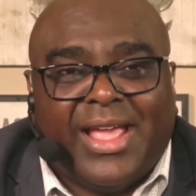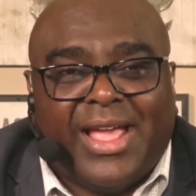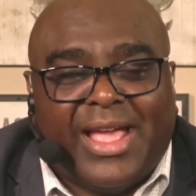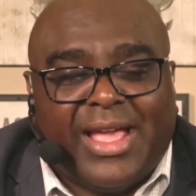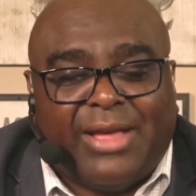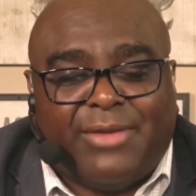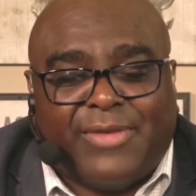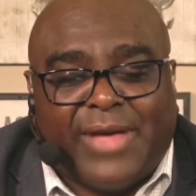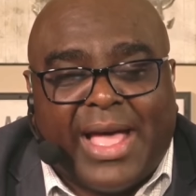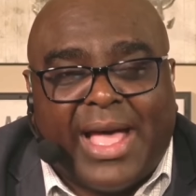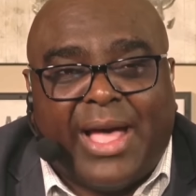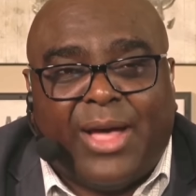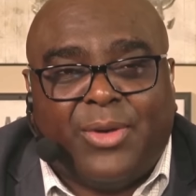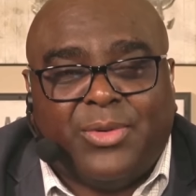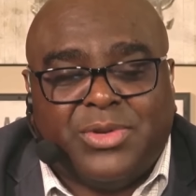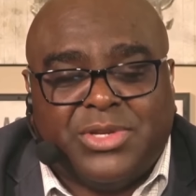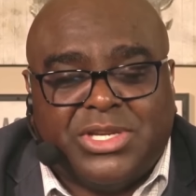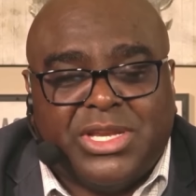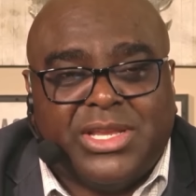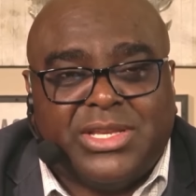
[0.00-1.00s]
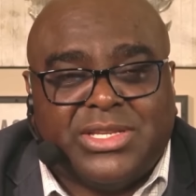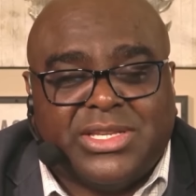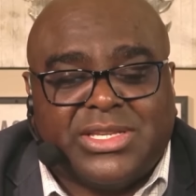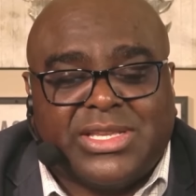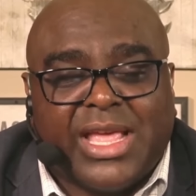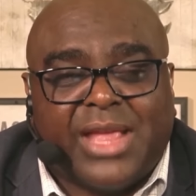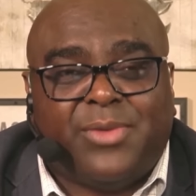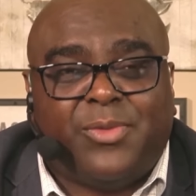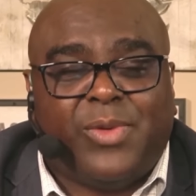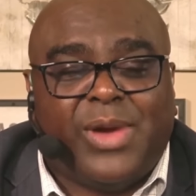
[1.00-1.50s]
of how Jesus
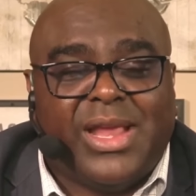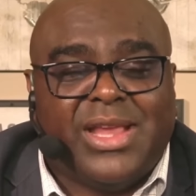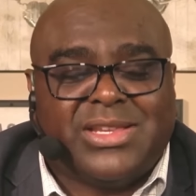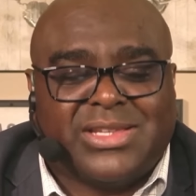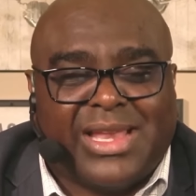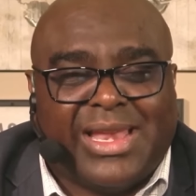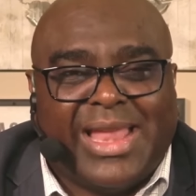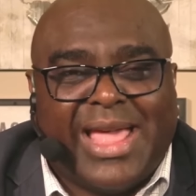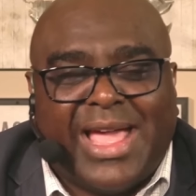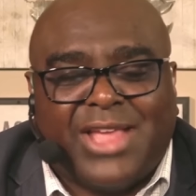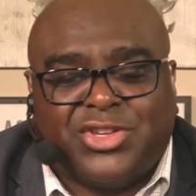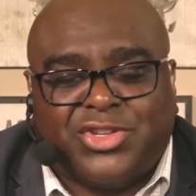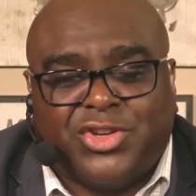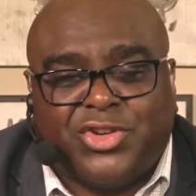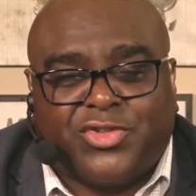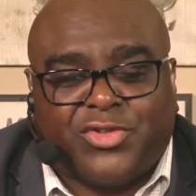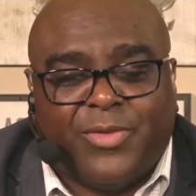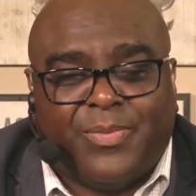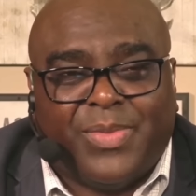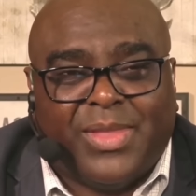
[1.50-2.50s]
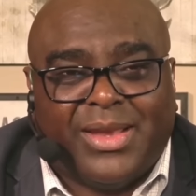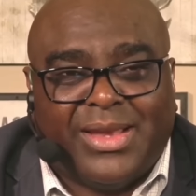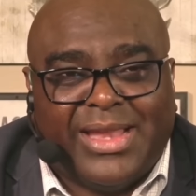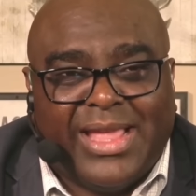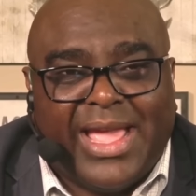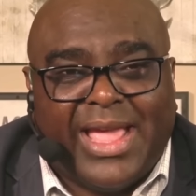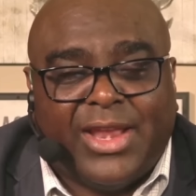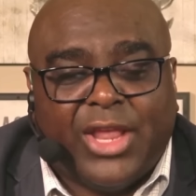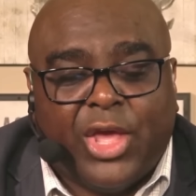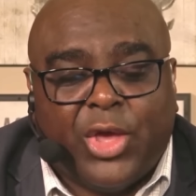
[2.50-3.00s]
had raised Lazarus from the
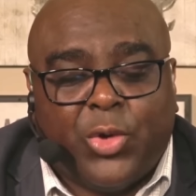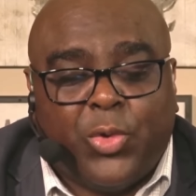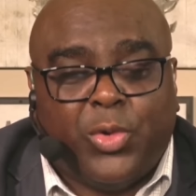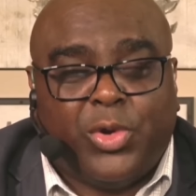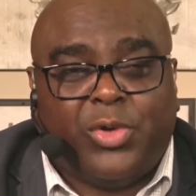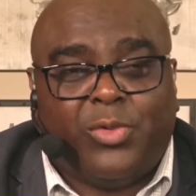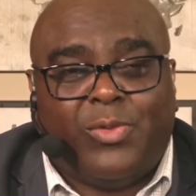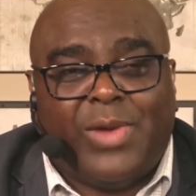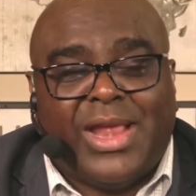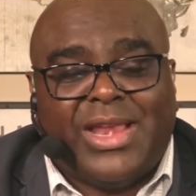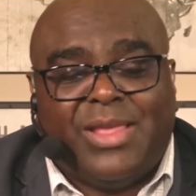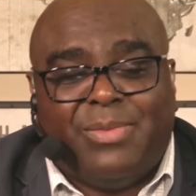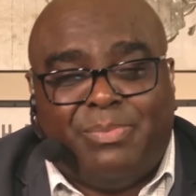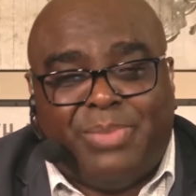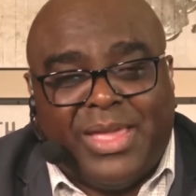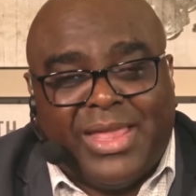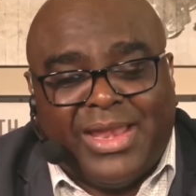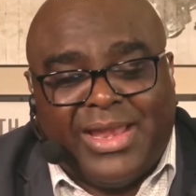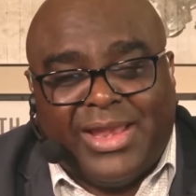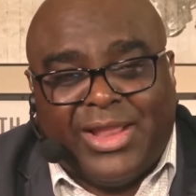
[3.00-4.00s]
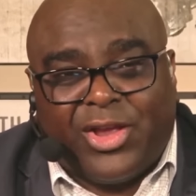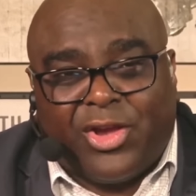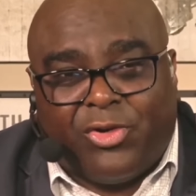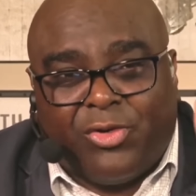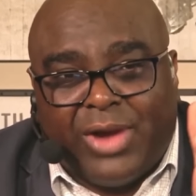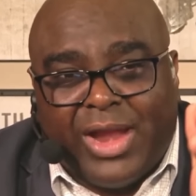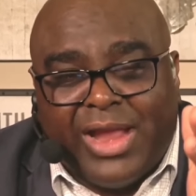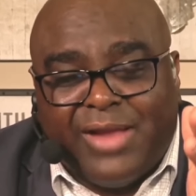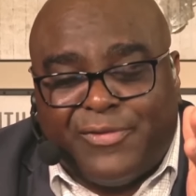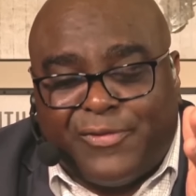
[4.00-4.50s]
dead, who had already been in the
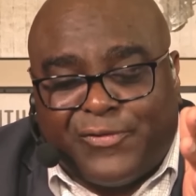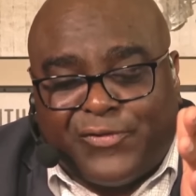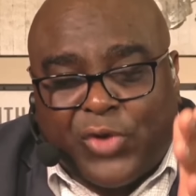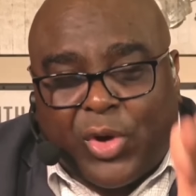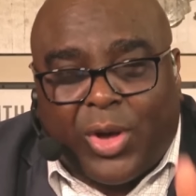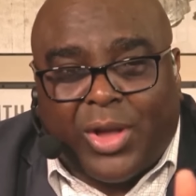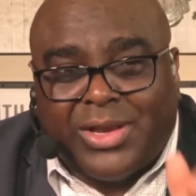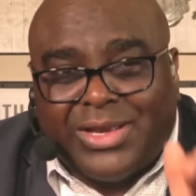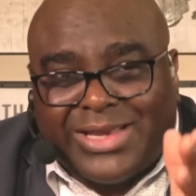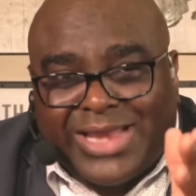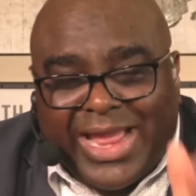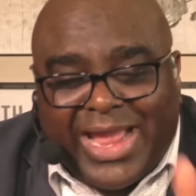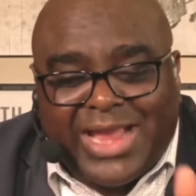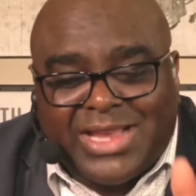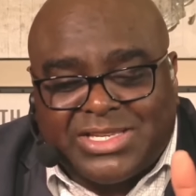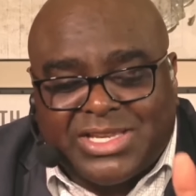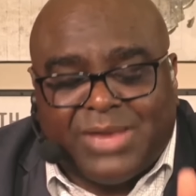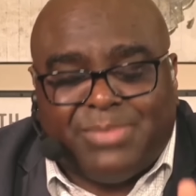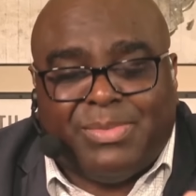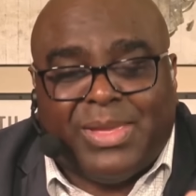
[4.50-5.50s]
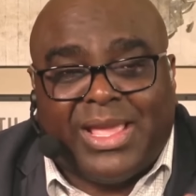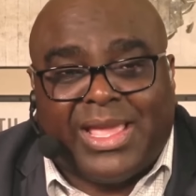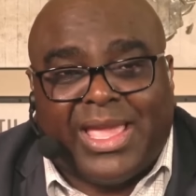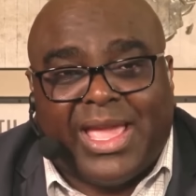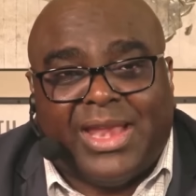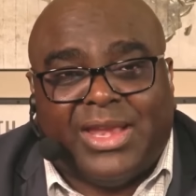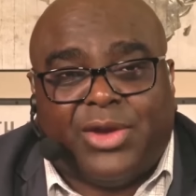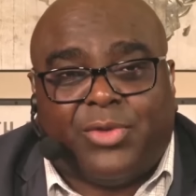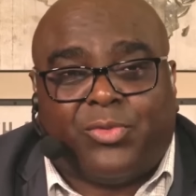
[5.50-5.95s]
grave four days and began to